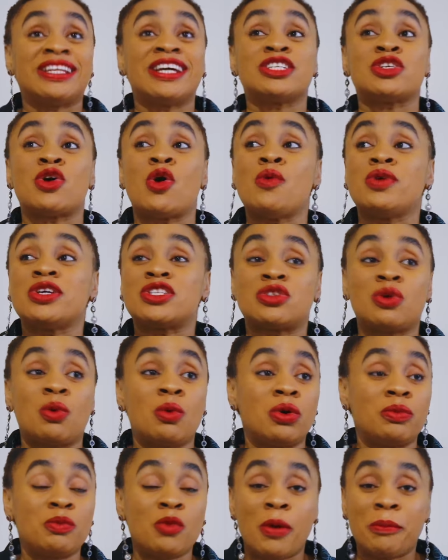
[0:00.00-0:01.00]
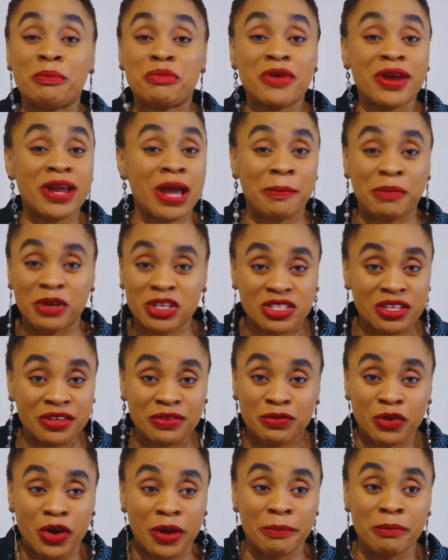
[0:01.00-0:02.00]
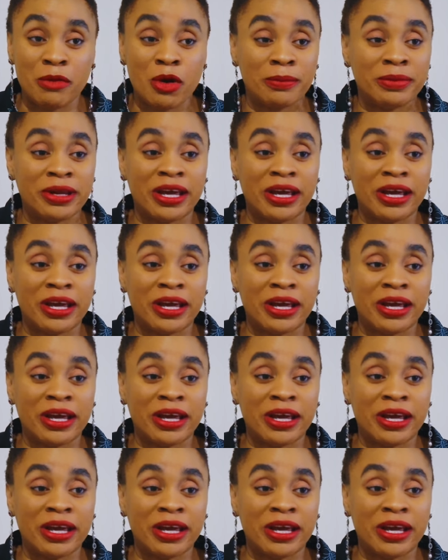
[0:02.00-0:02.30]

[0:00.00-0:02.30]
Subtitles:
there's always one prayer person for a mom.